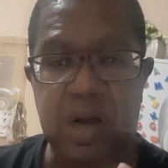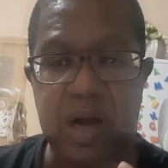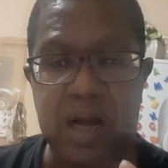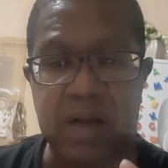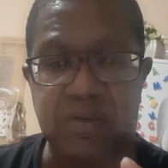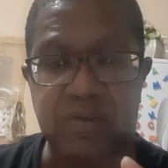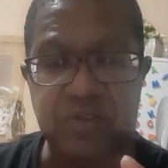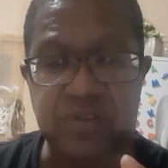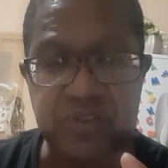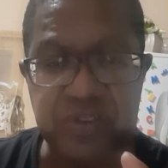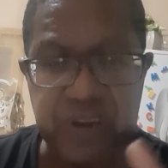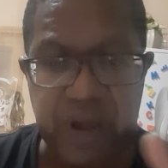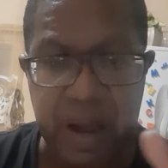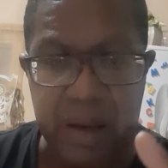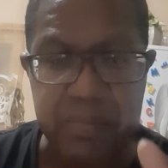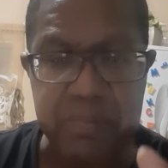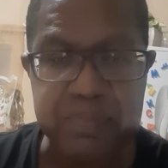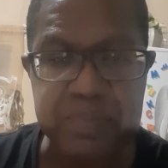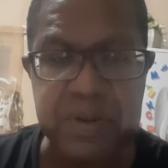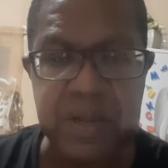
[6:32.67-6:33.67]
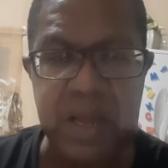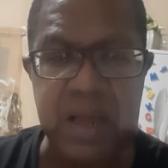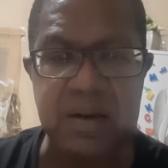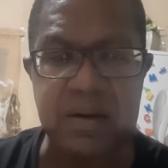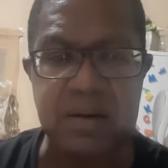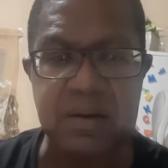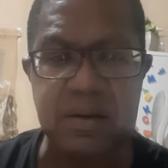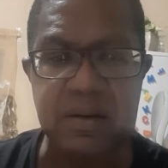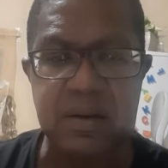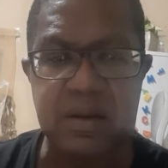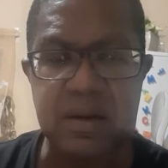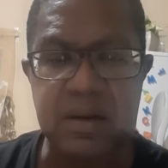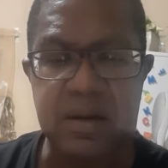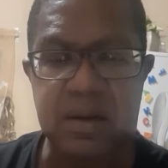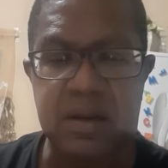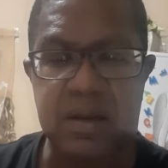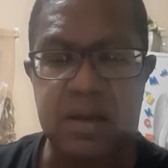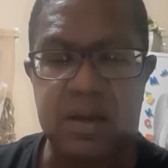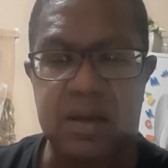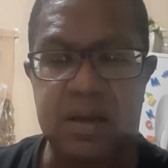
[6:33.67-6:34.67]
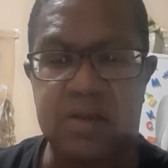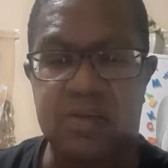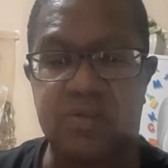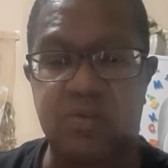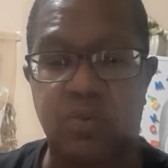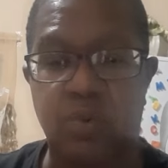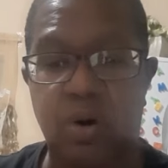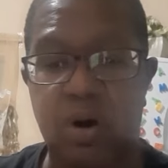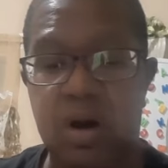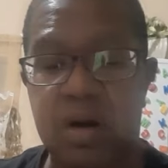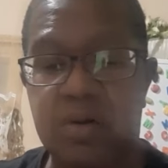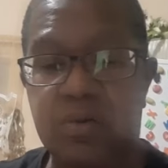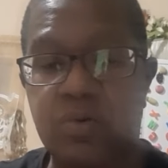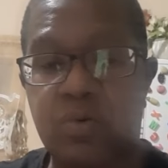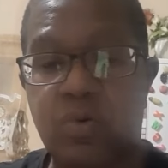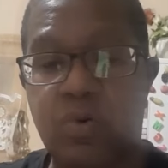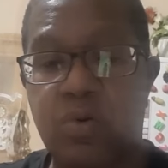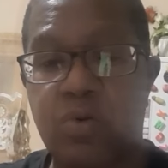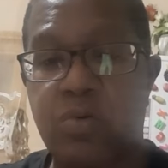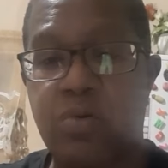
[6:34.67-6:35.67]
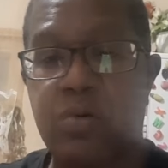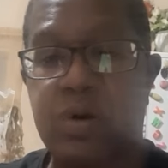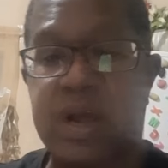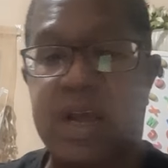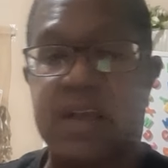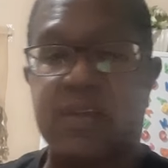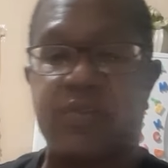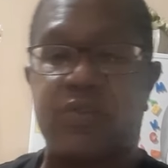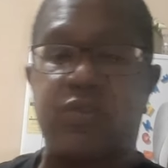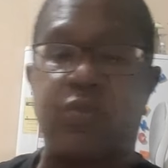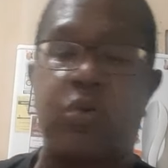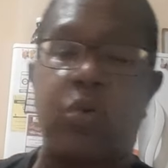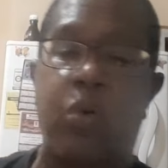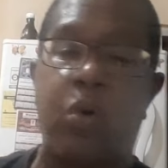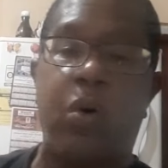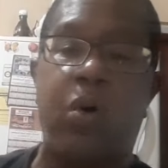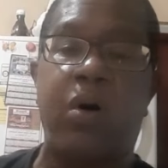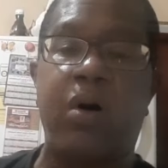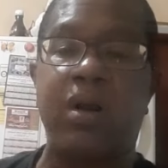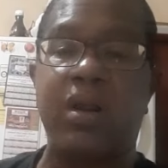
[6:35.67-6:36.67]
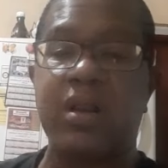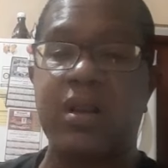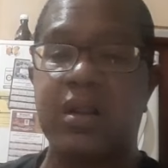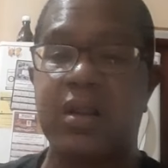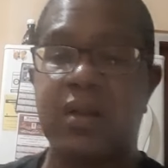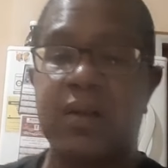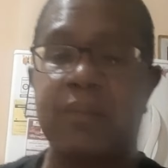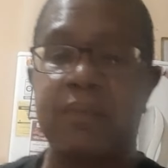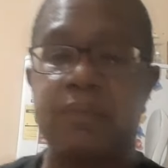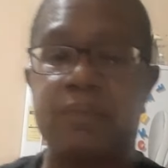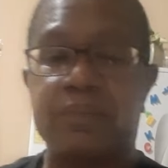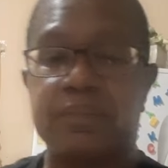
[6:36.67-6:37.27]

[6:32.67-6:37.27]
A champion is one who is called